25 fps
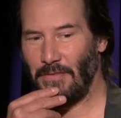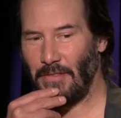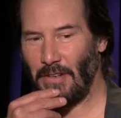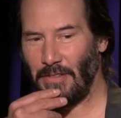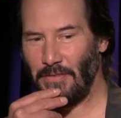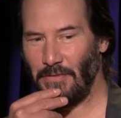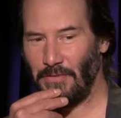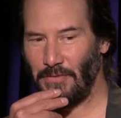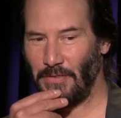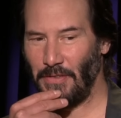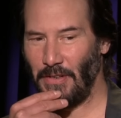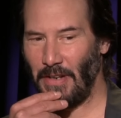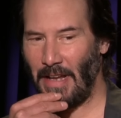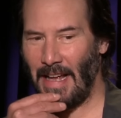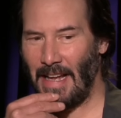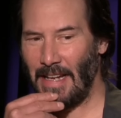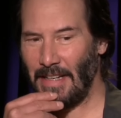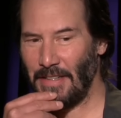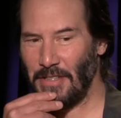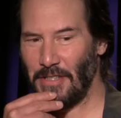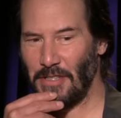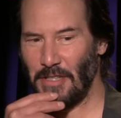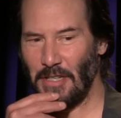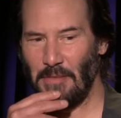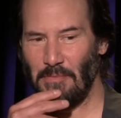I've
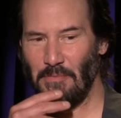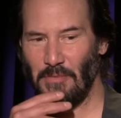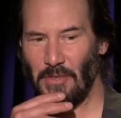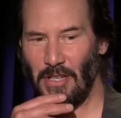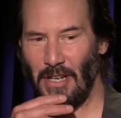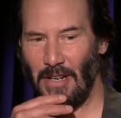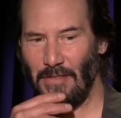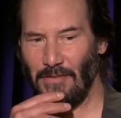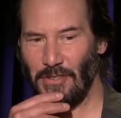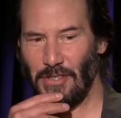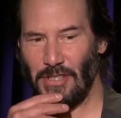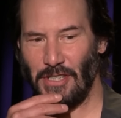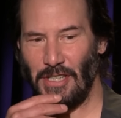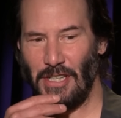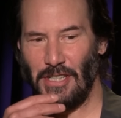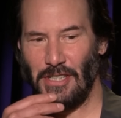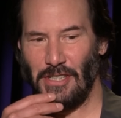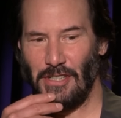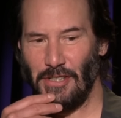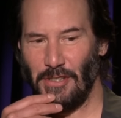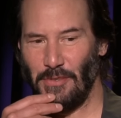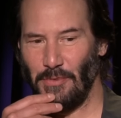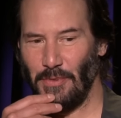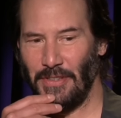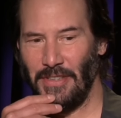had some
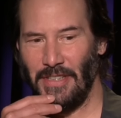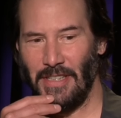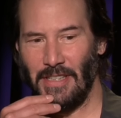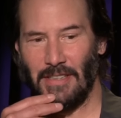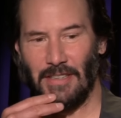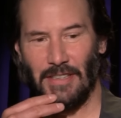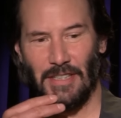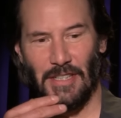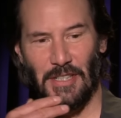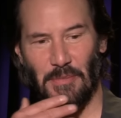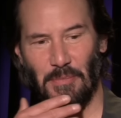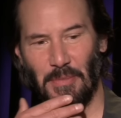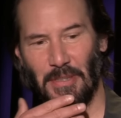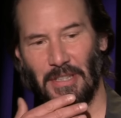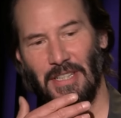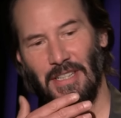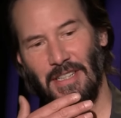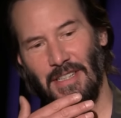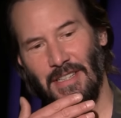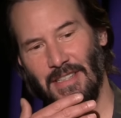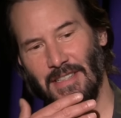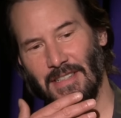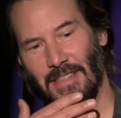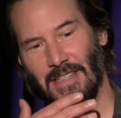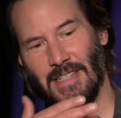conversations with Nicholas, but
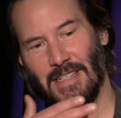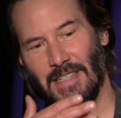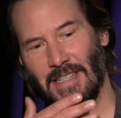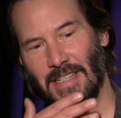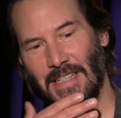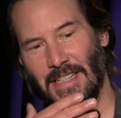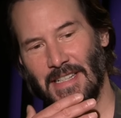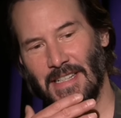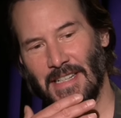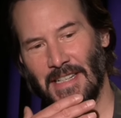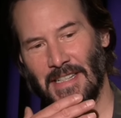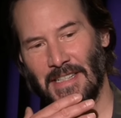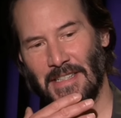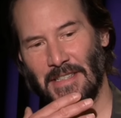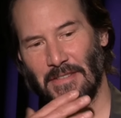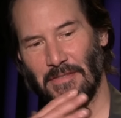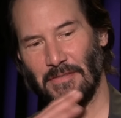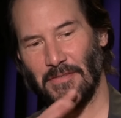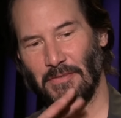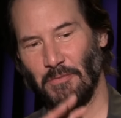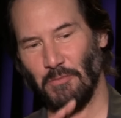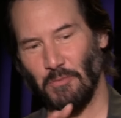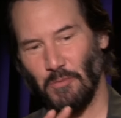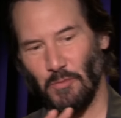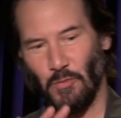he kind of
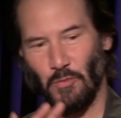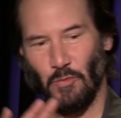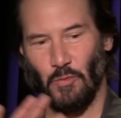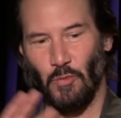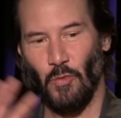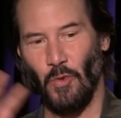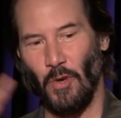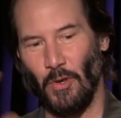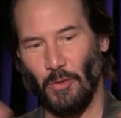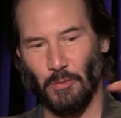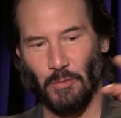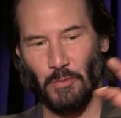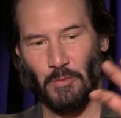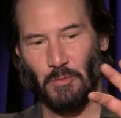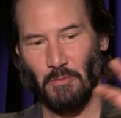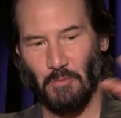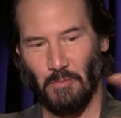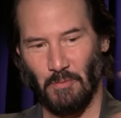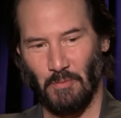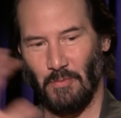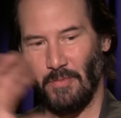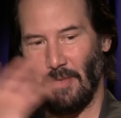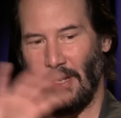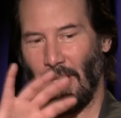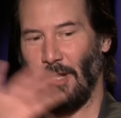won't
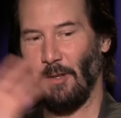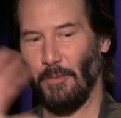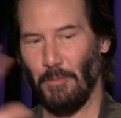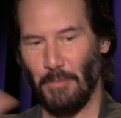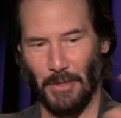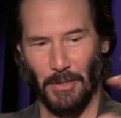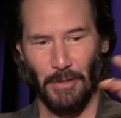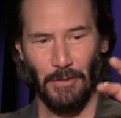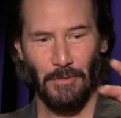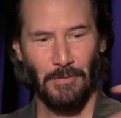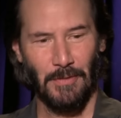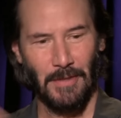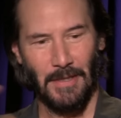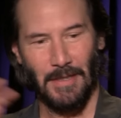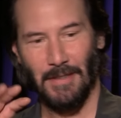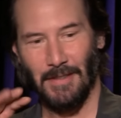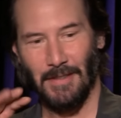help you.